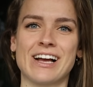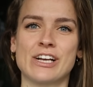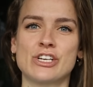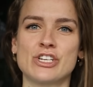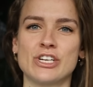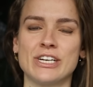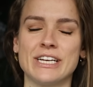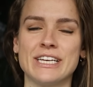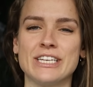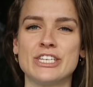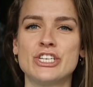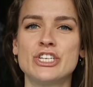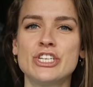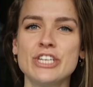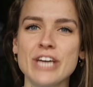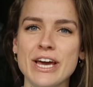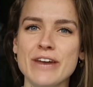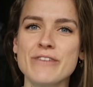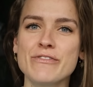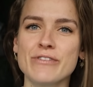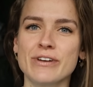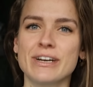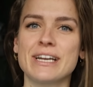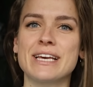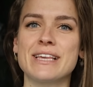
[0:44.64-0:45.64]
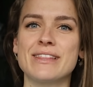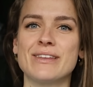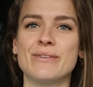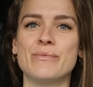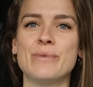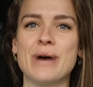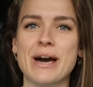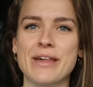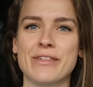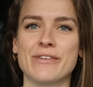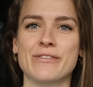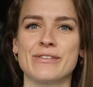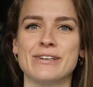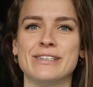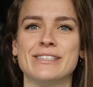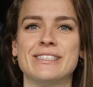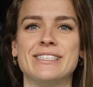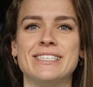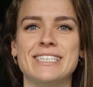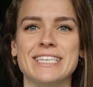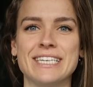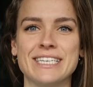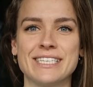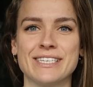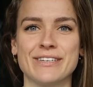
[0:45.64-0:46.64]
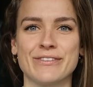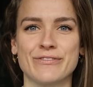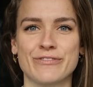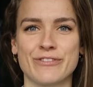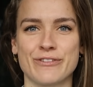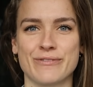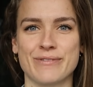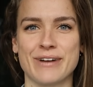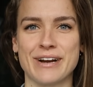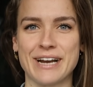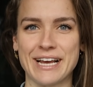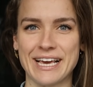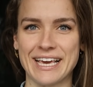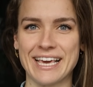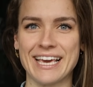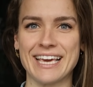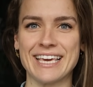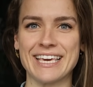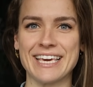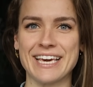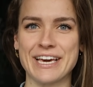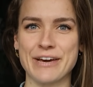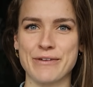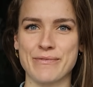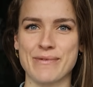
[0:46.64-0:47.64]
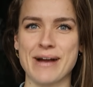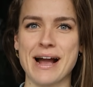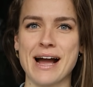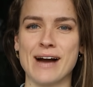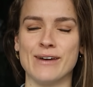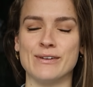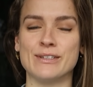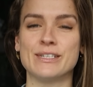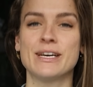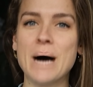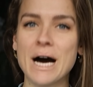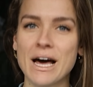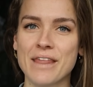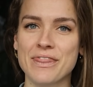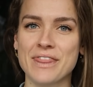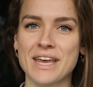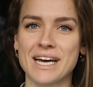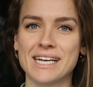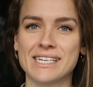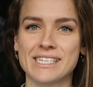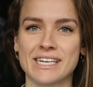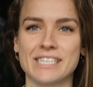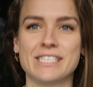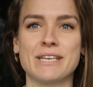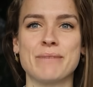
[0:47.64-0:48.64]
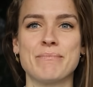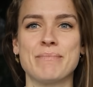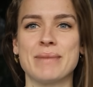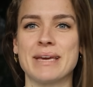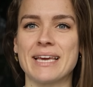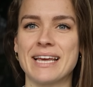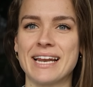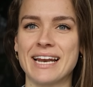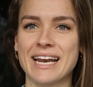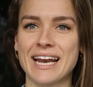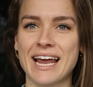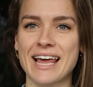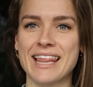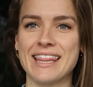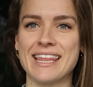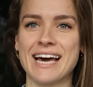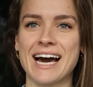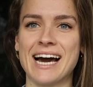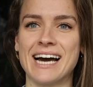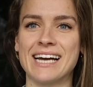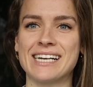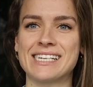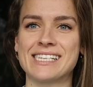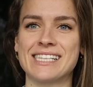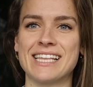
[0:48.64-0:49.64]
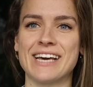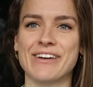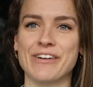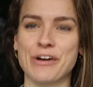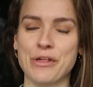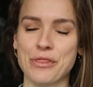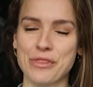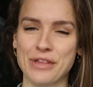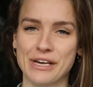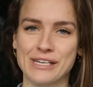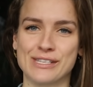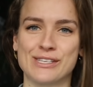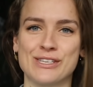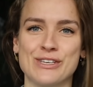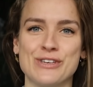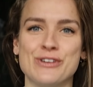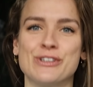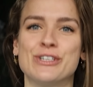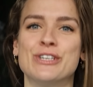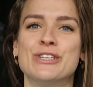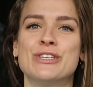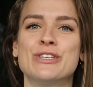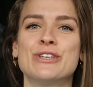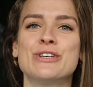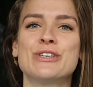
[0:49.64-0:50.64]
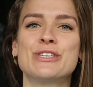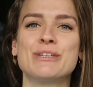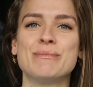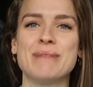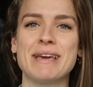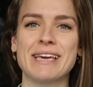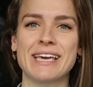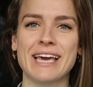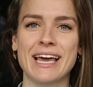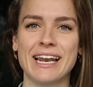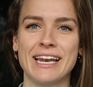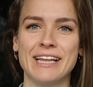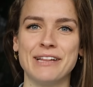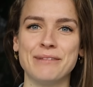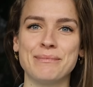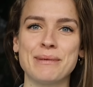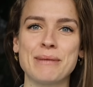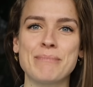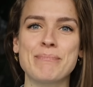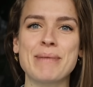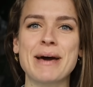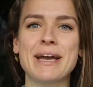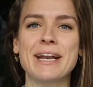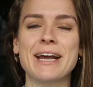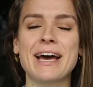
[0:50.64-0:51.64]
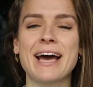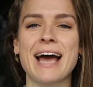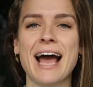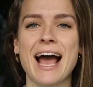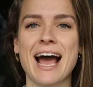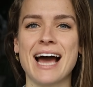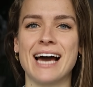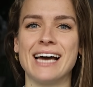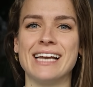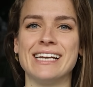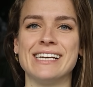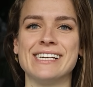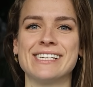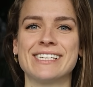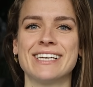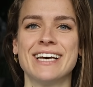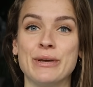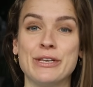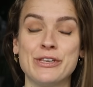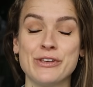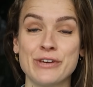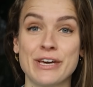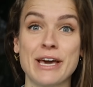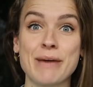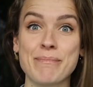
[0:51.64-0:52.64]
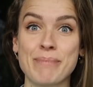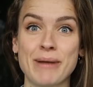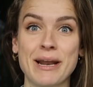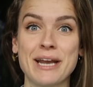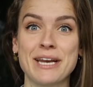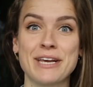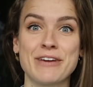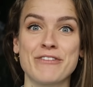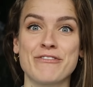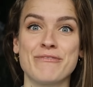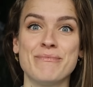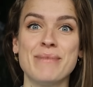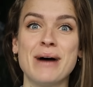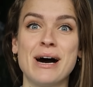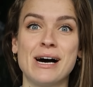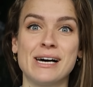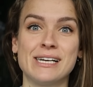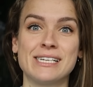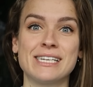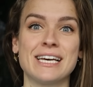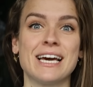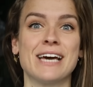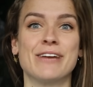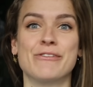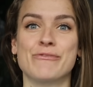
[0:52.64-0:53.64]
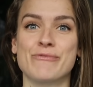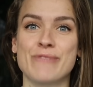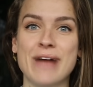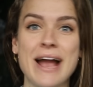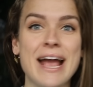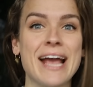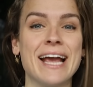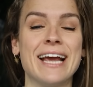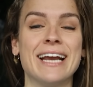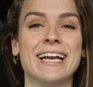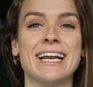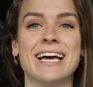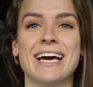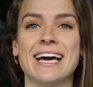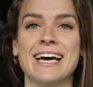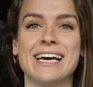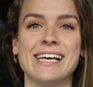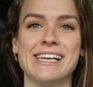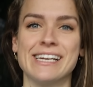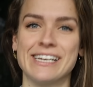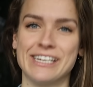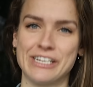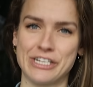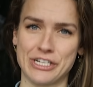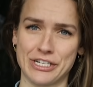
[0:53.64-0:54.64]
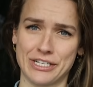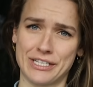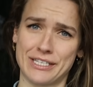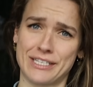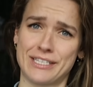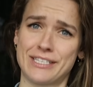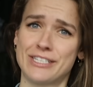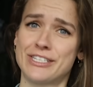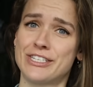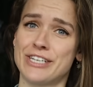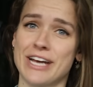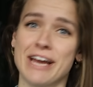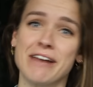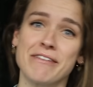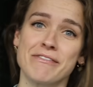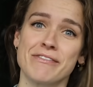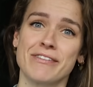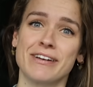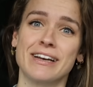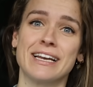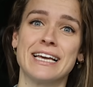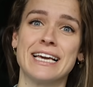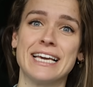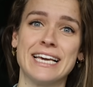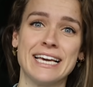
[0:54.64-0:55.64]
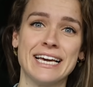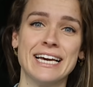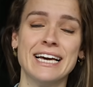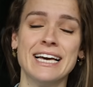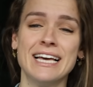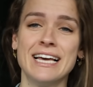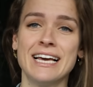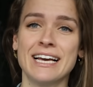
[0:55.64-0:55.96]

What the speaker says: actually. Generally, the weather is decent for running year round, but that doesn't mean that there aren't things that you can do to make it a little bit better. And we do get plenty of mud and rain and just generally